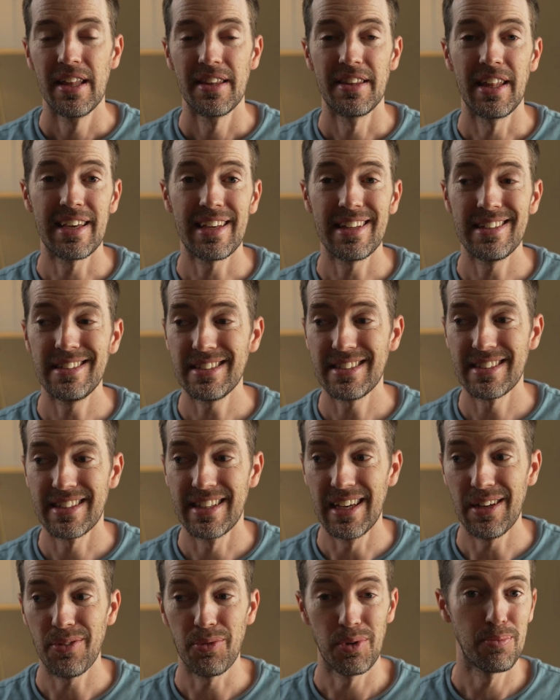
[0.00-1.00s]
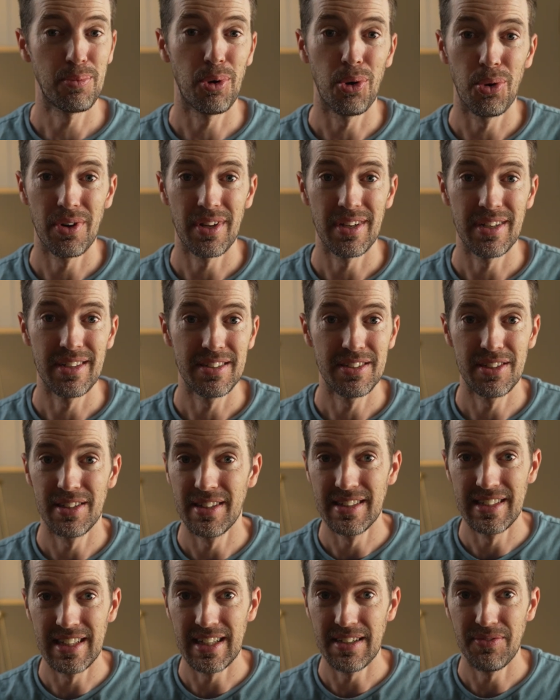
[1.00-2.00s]
they can just get reported to
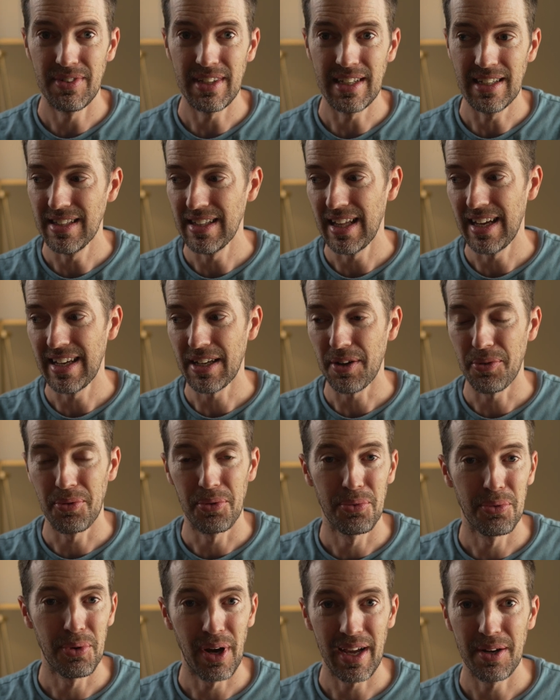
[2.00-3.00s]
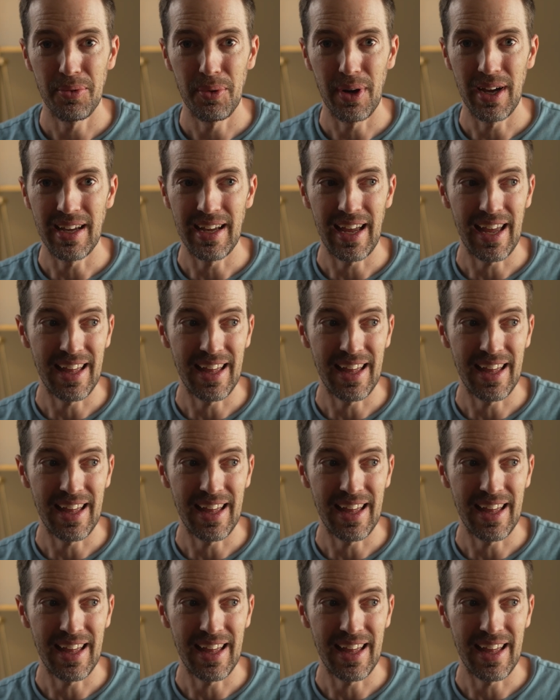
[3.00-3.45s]
the DMV like right away.